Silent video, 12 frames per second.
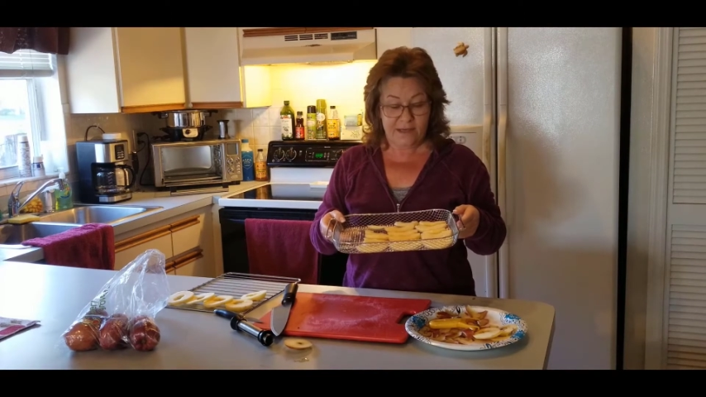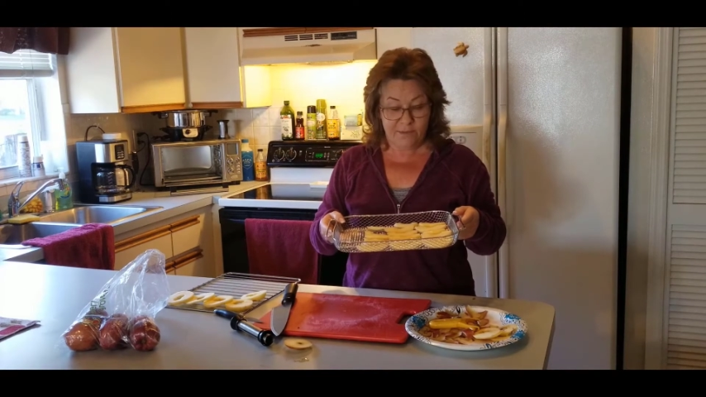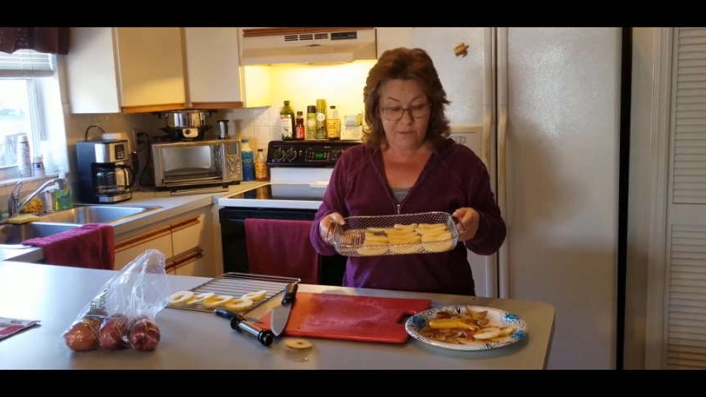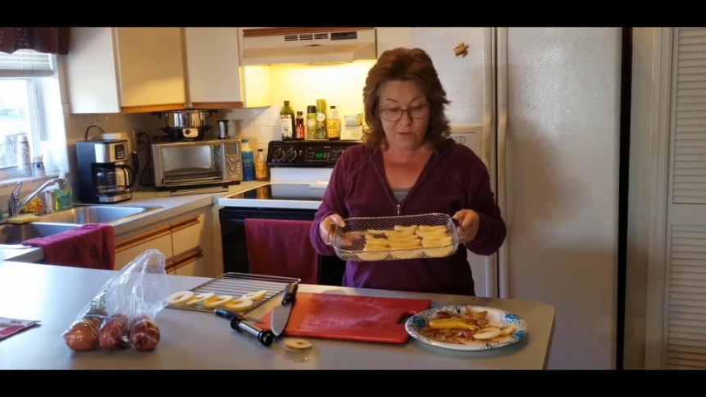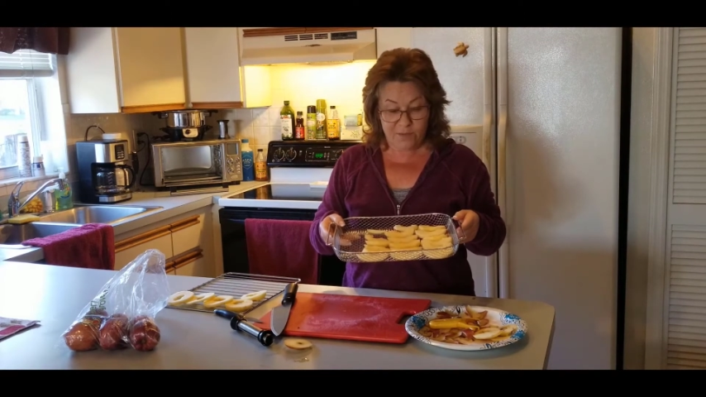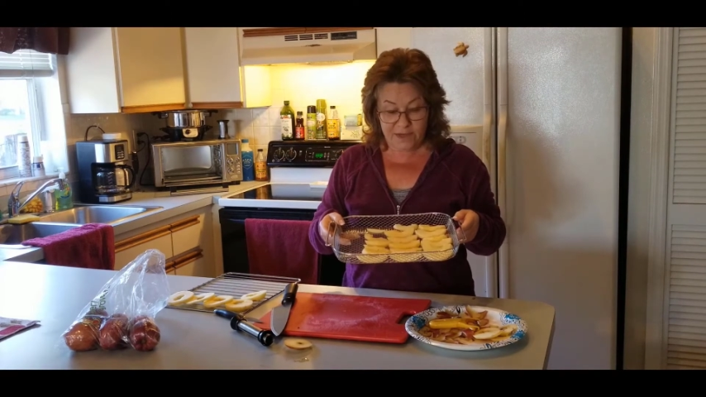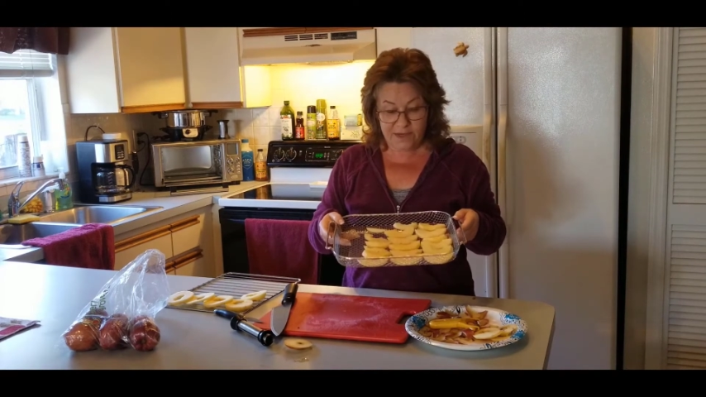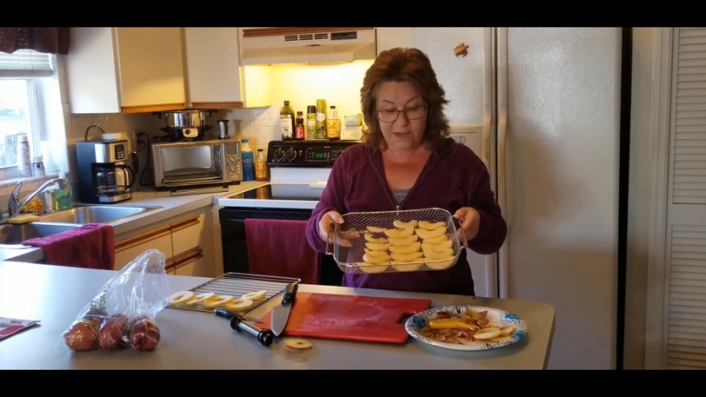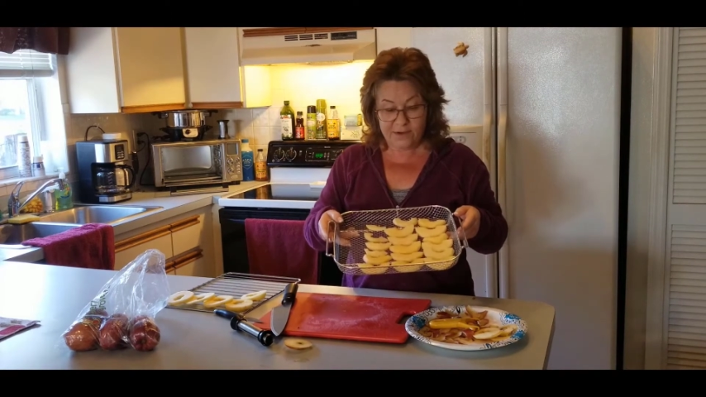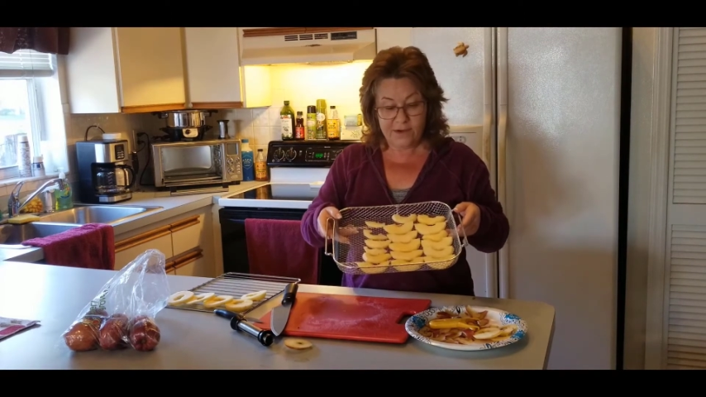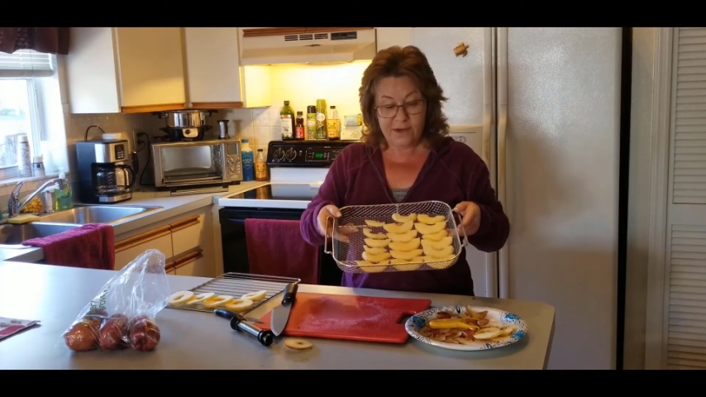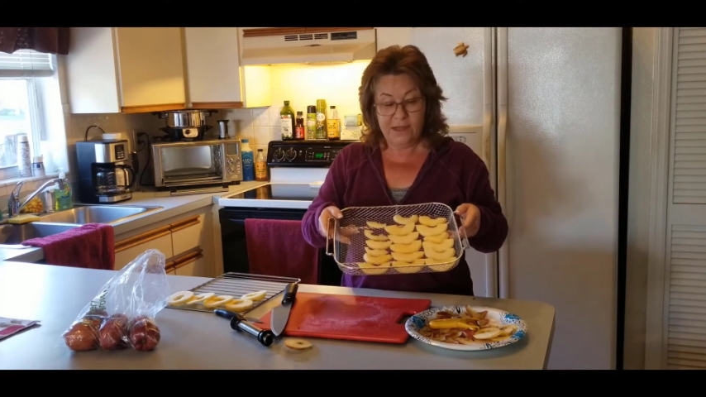in a moment
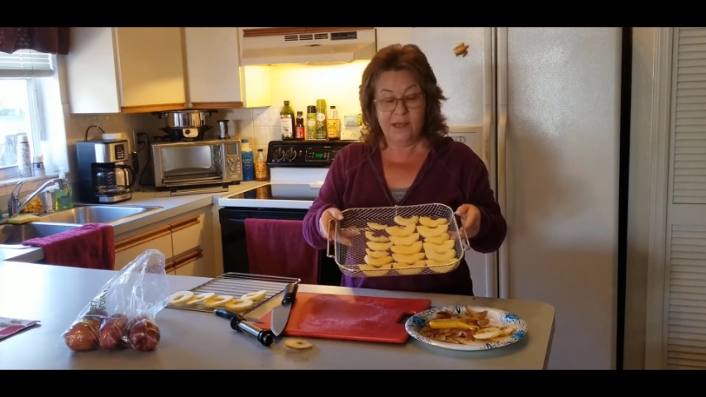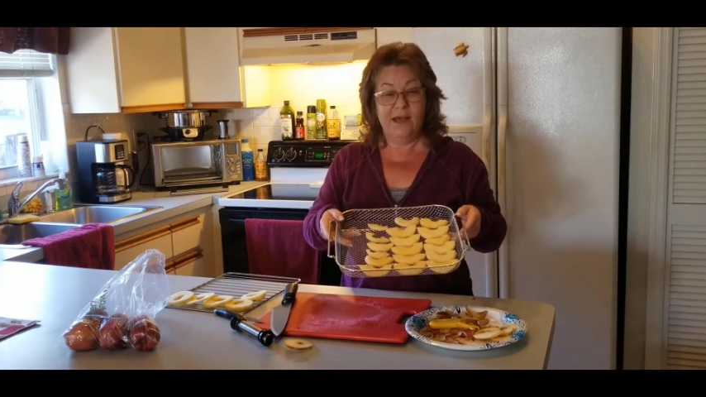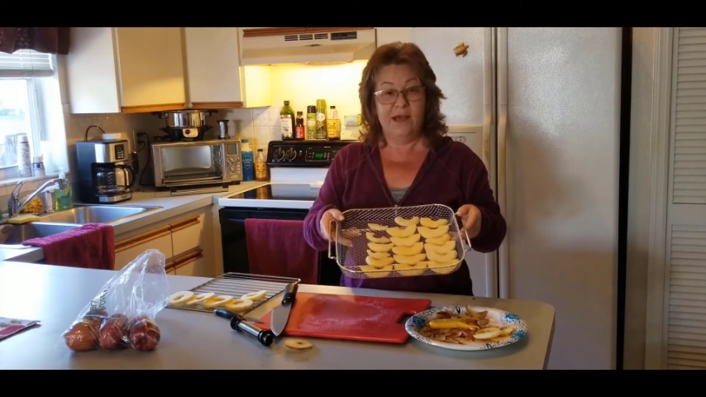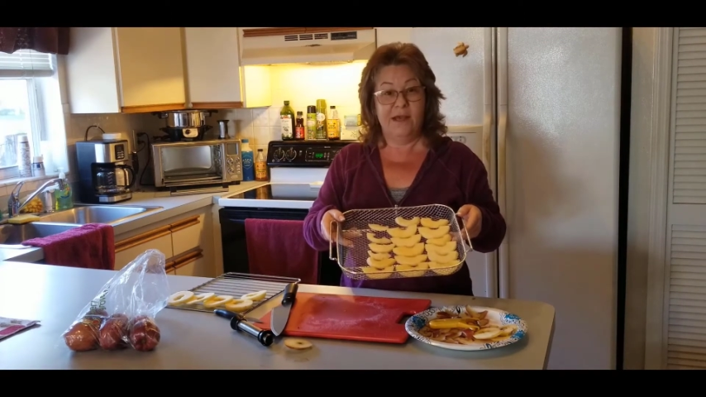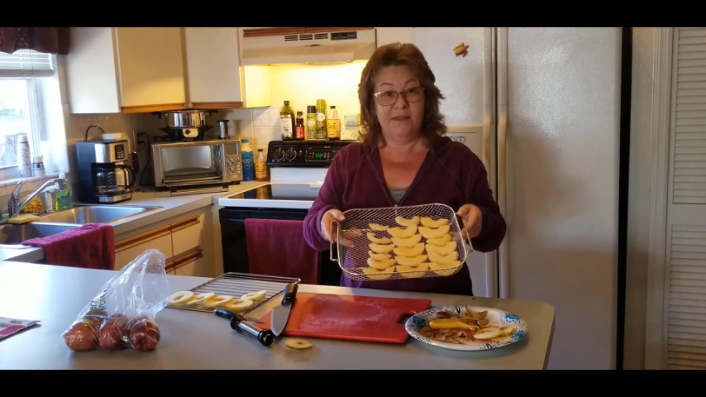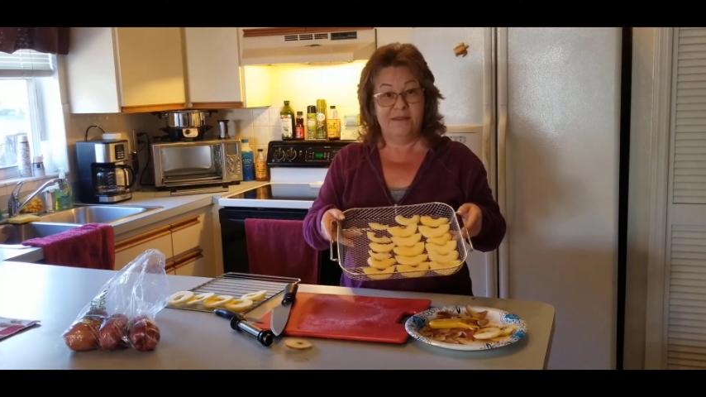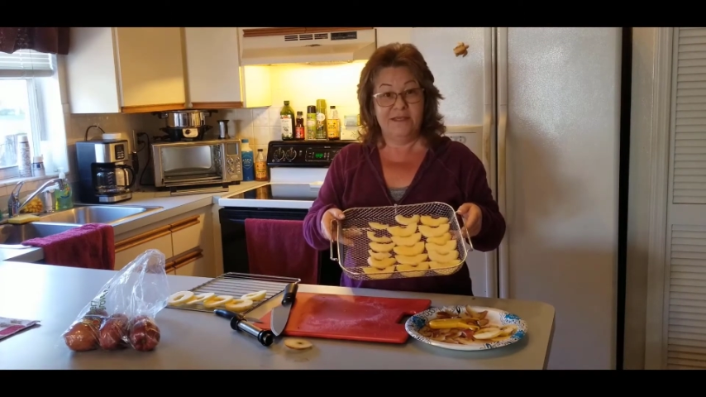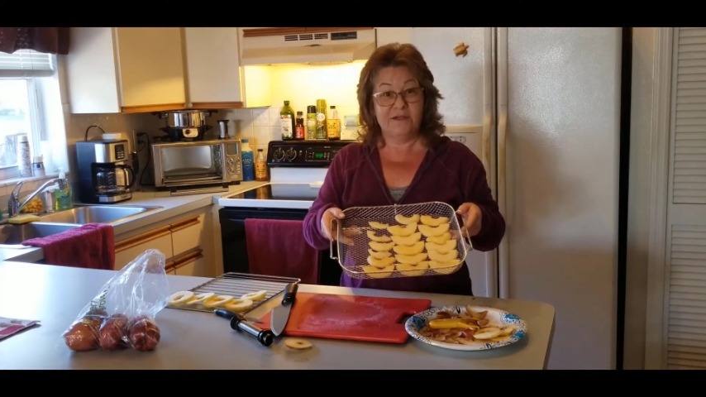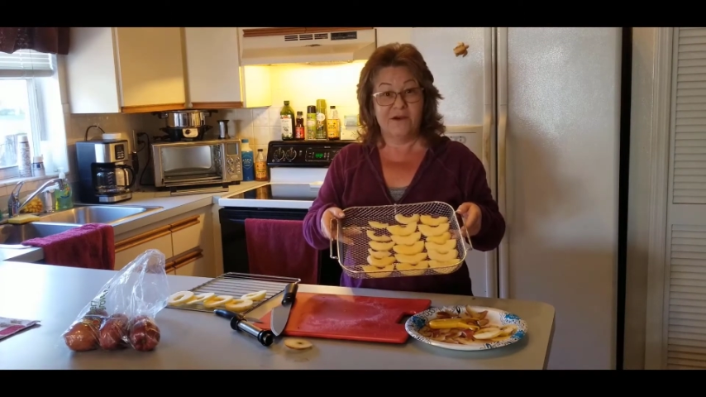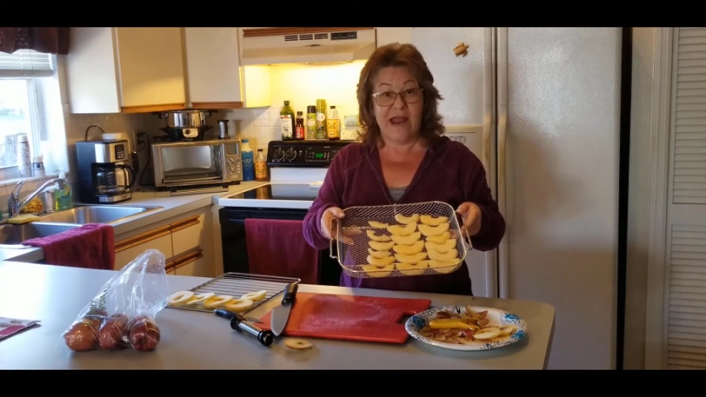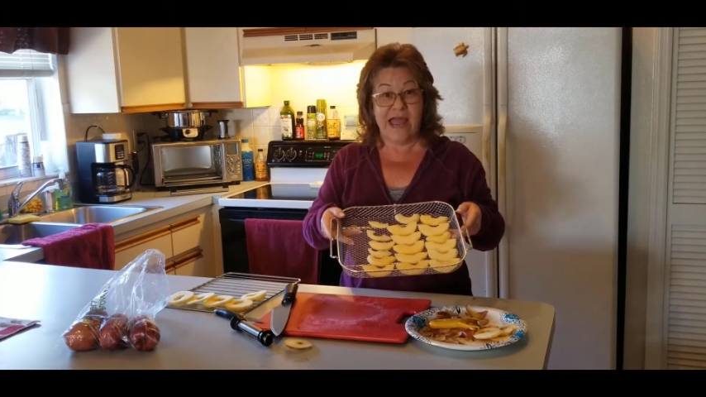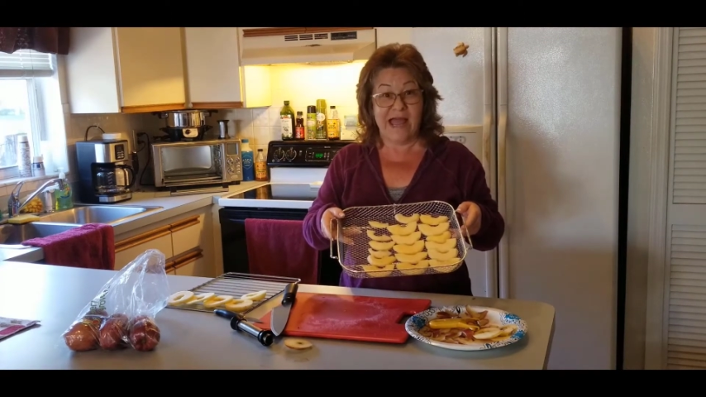here. These
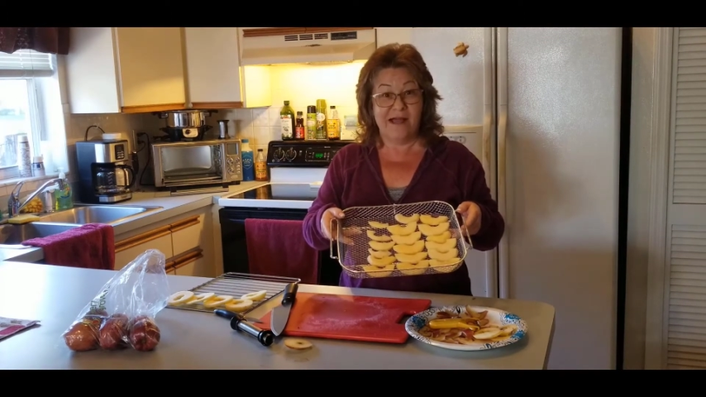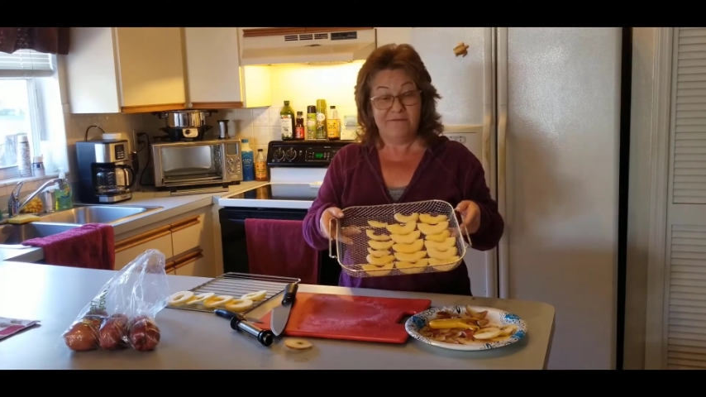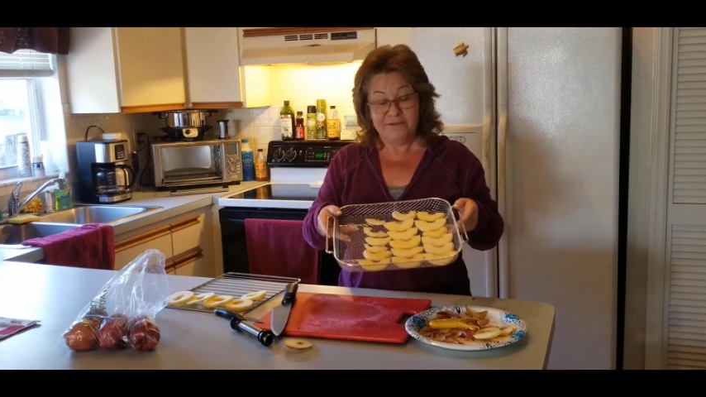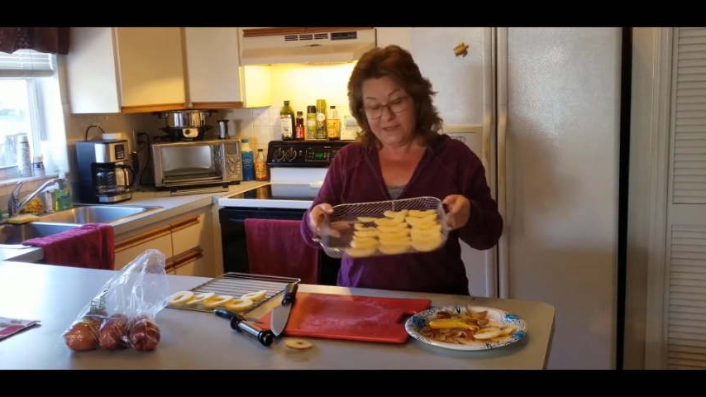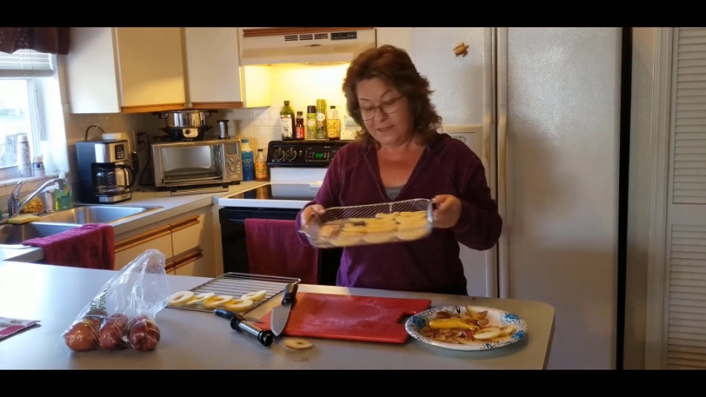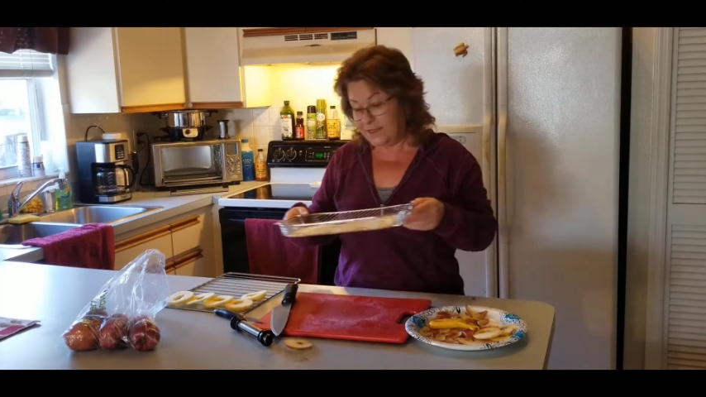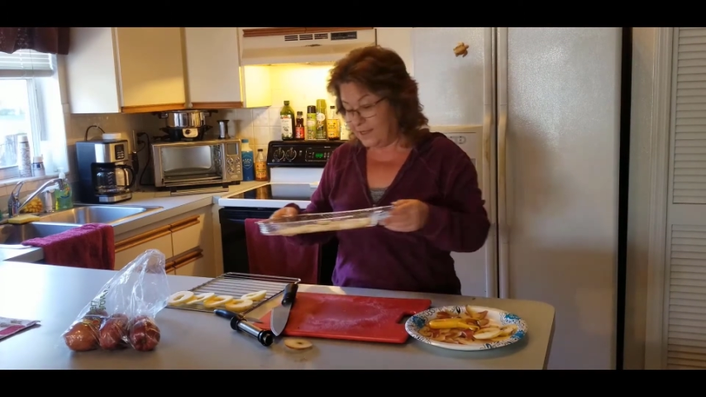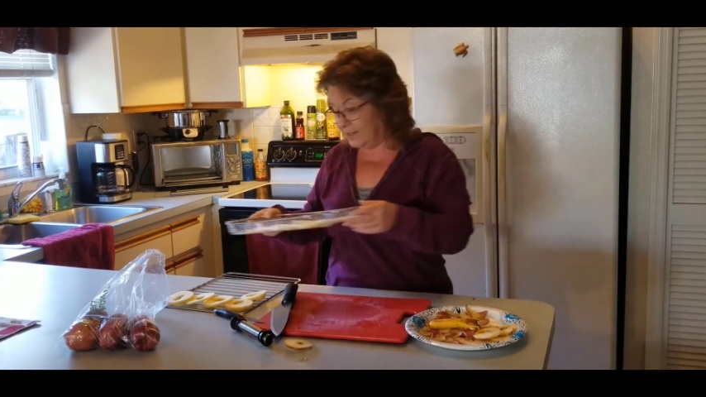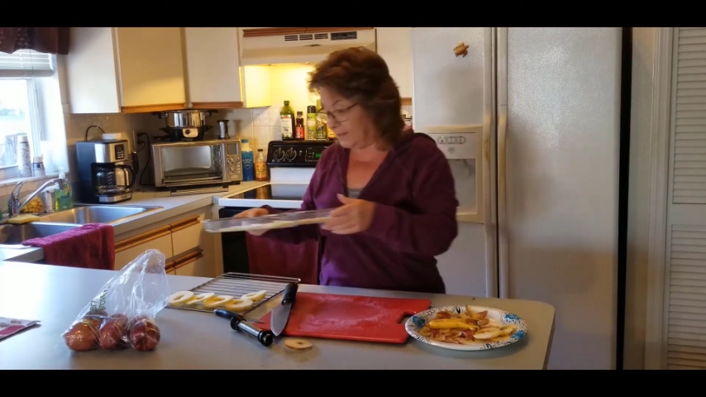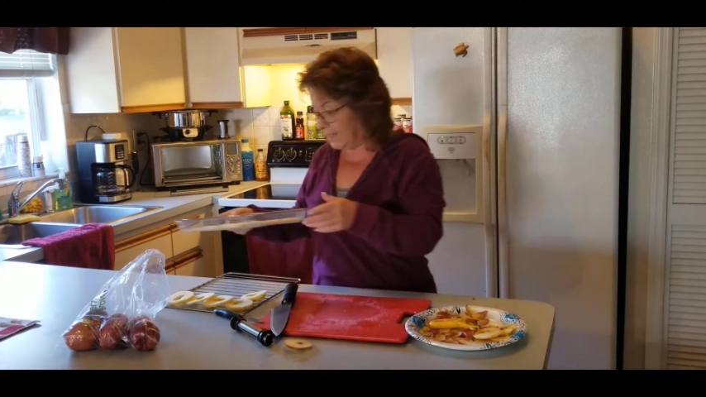are halved and